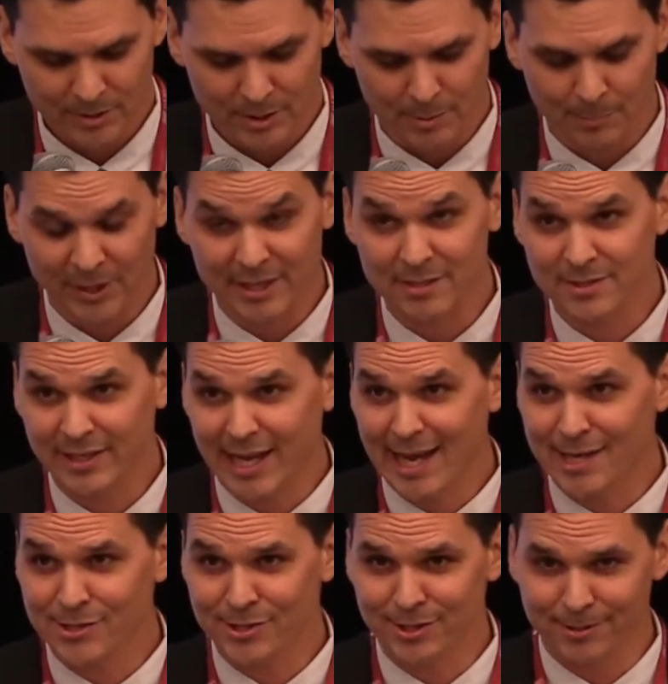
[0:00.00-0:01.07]
To Blaine
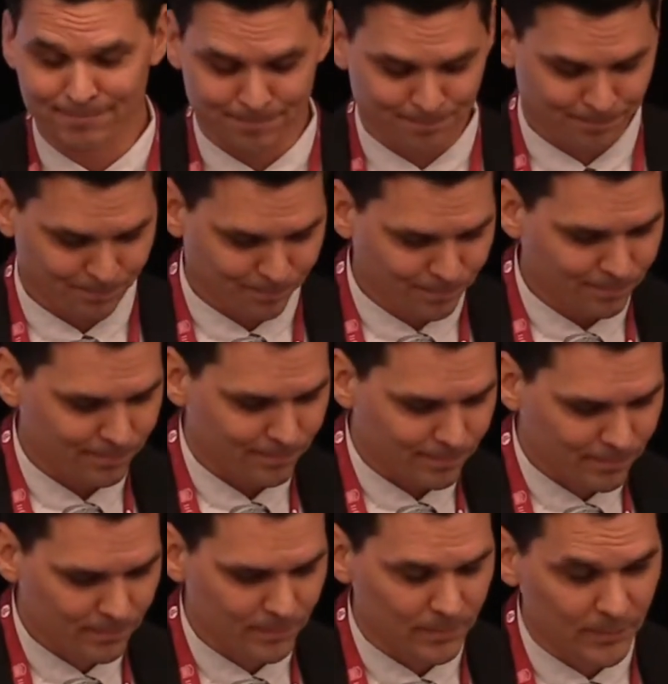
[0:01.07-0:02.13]
Scatchard,
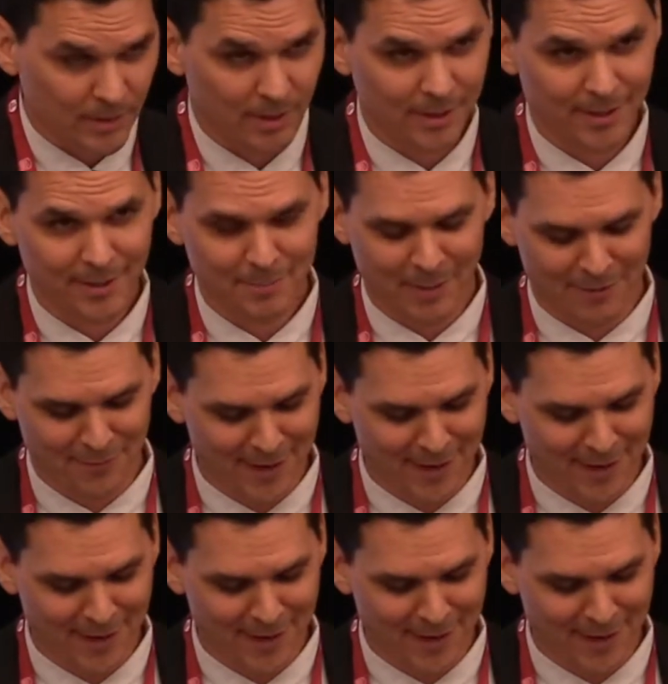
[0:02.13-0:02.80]
my